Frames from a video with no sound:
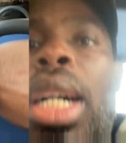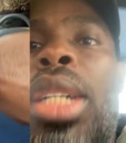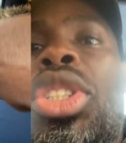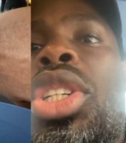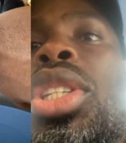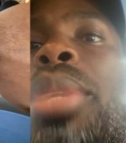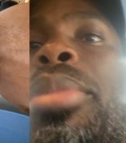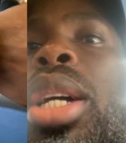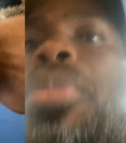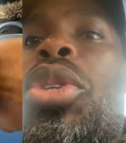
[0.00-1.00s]
just
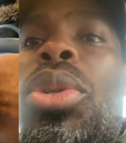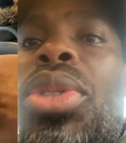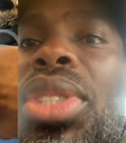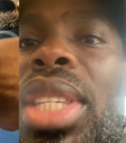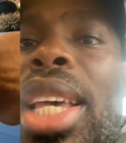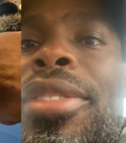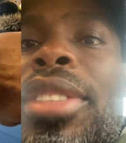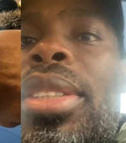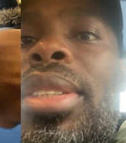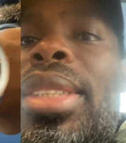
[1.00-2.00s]
coming up to
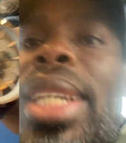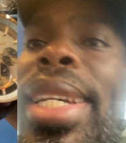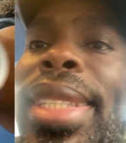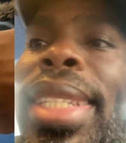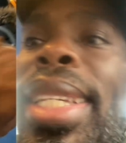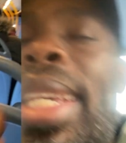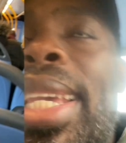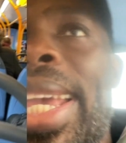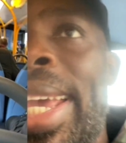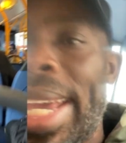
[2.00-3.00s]

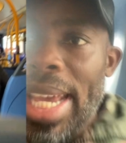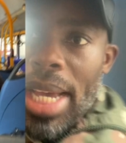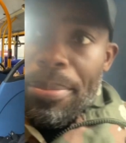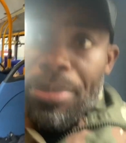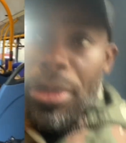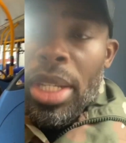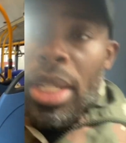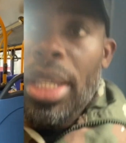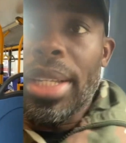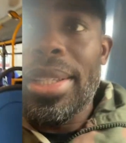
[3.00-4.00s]
7:30 a.m.
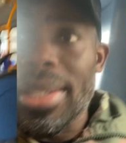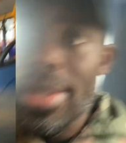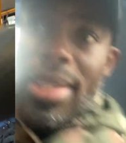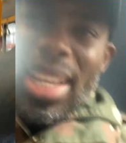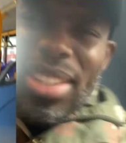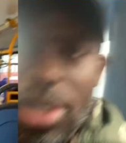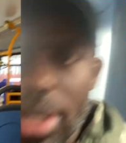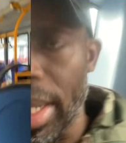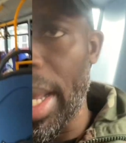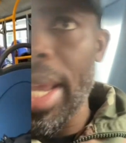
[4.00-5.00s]
It is a
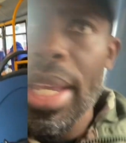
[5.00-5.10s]
Saturday.